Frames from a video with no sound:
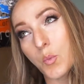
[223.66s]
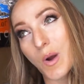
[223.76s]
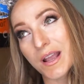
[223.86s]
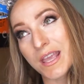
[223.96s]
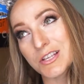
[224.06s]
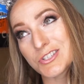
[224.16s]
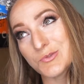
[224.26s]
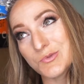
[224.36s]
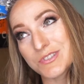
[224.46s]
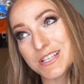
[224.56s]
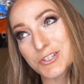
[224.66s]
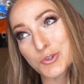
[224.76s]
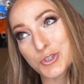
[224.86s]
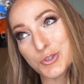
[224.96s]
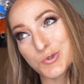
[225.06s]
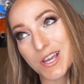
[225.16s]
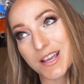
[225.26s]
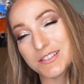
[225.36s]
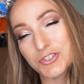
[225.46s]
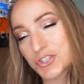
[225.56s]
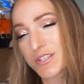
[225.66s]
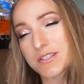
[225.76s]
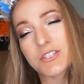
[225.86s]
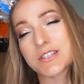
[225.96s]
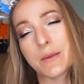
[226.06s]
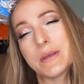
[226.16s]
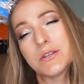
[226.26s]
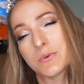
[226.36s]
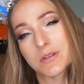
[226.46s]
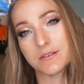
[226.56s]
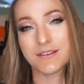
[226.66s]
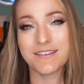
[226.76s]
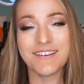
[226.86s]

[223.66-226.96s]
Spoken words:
why can't you get your shoe tied? Just let me do it.